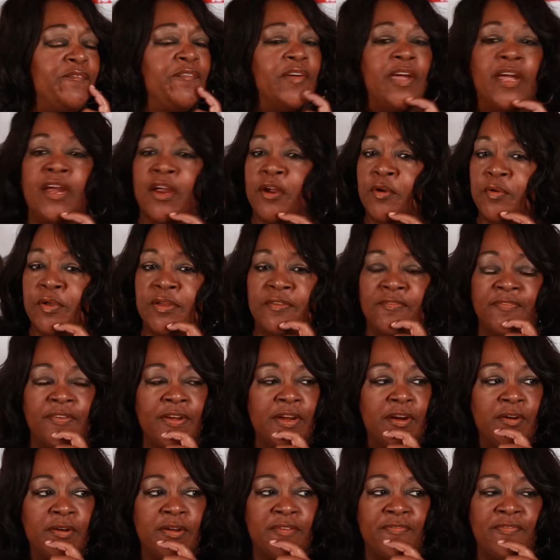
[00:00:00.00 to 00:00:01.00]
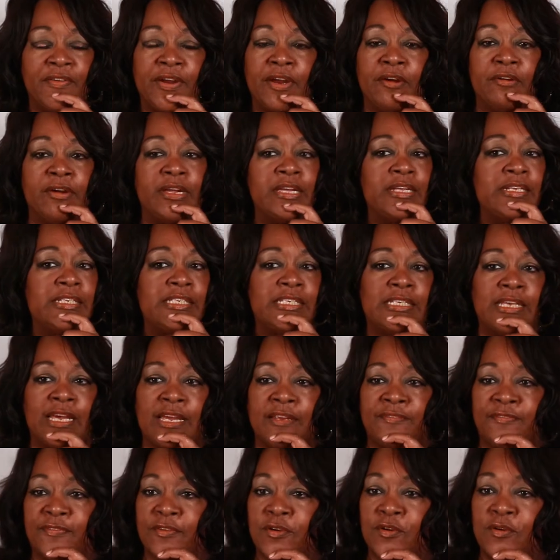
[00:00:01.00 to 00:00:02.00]
Very, very, very
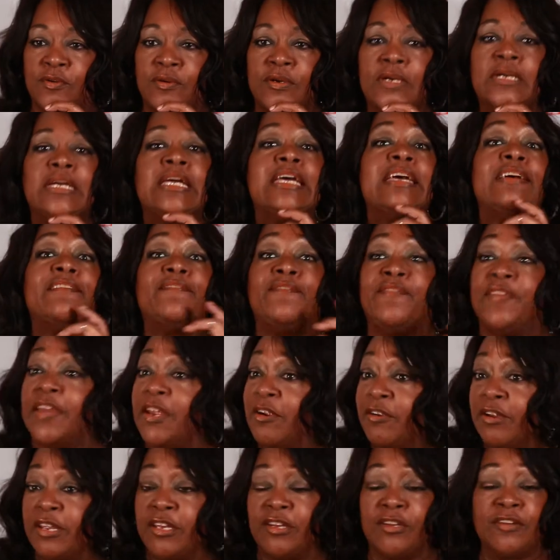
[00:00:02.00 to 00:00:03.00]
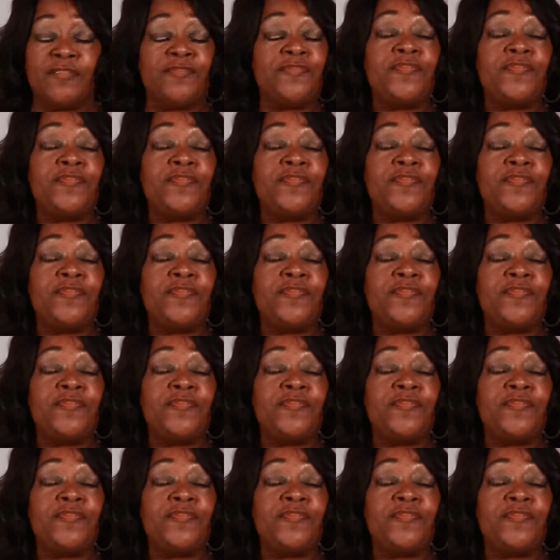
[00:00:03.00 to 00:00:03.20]
insightful. Very good,